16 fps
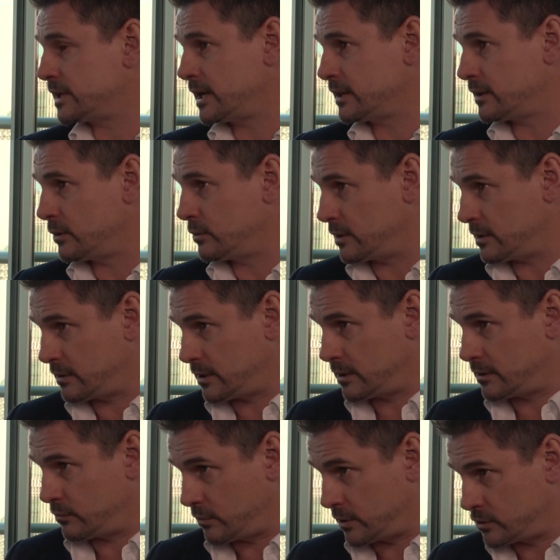saying though, that
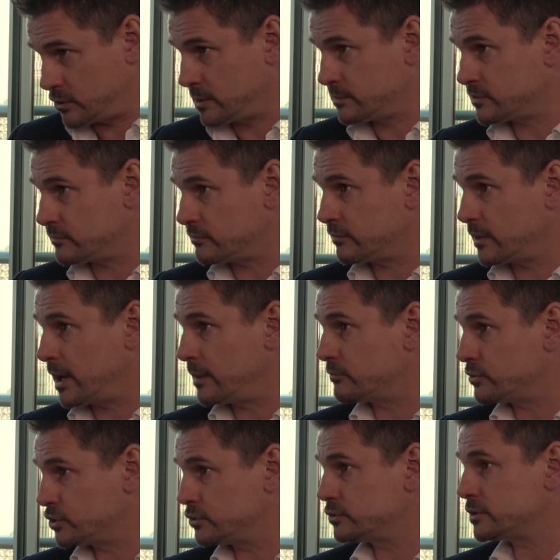in terms of
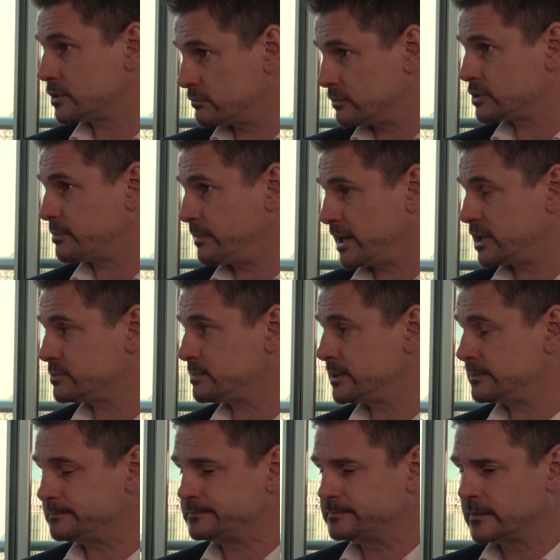reducing risk
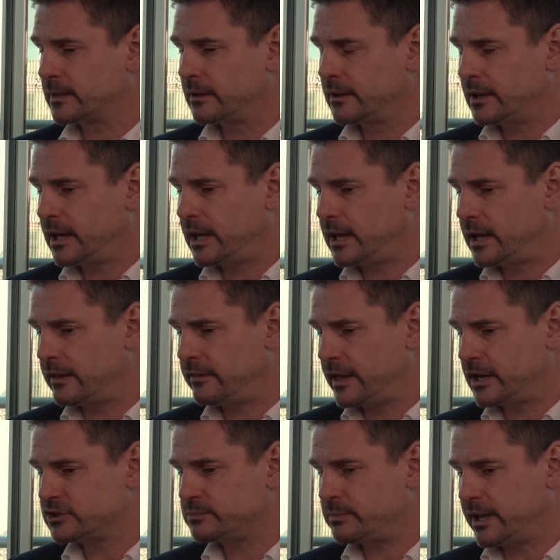management, and
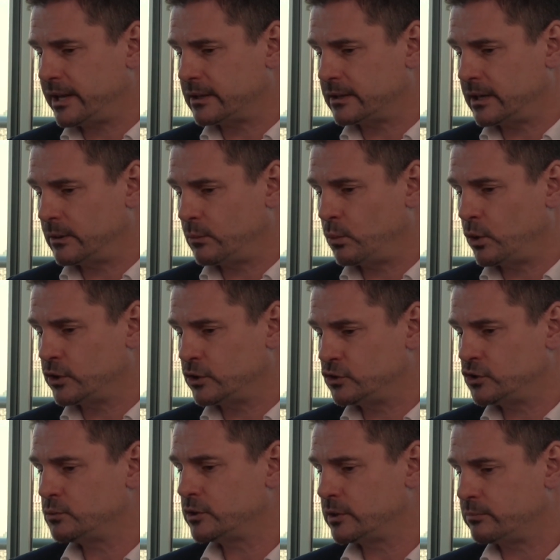that is about what you
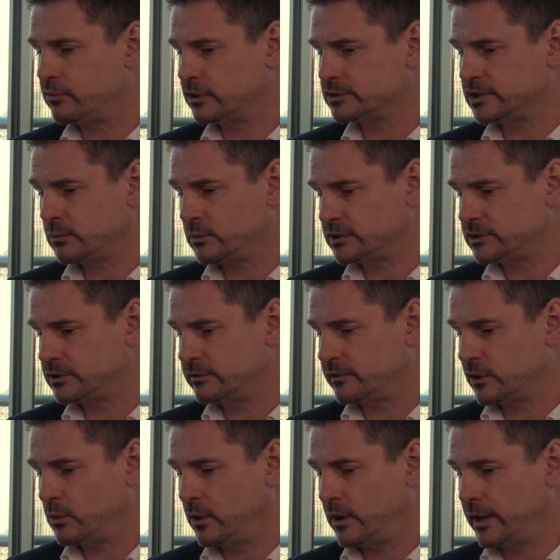do with the project once you've
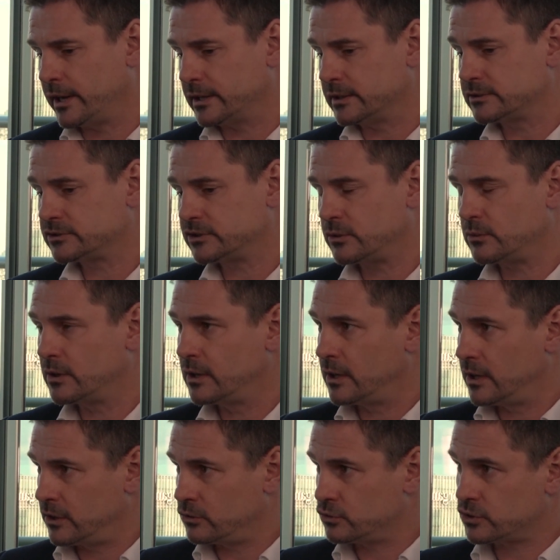acquired it. So
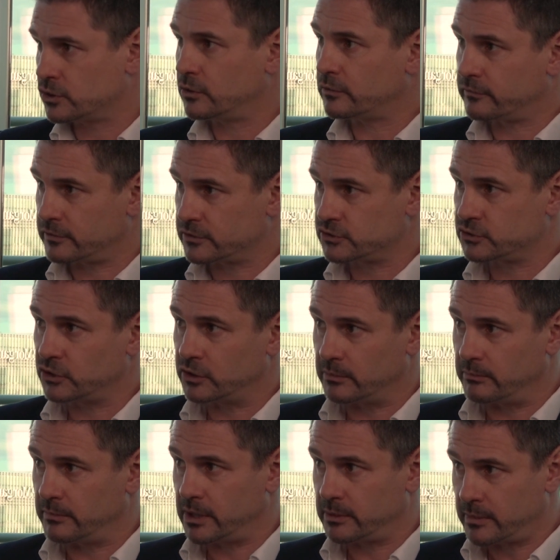you should look for a
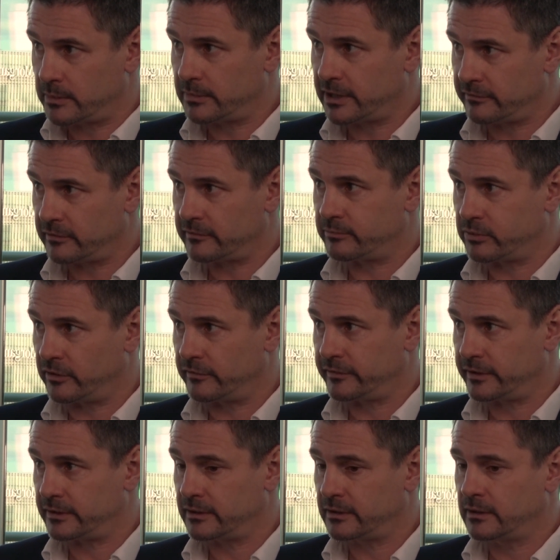certain minimum level of
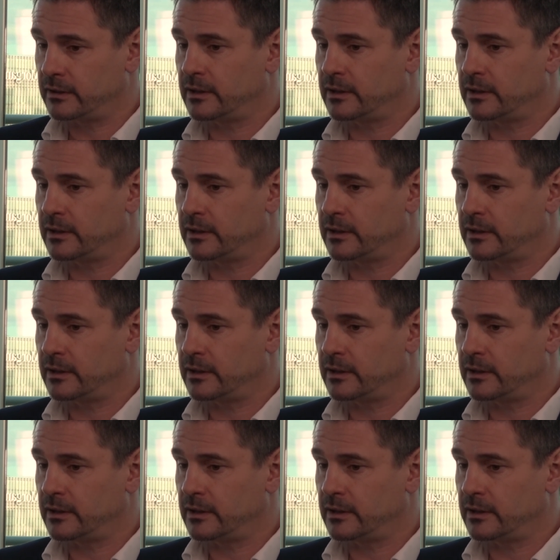profit.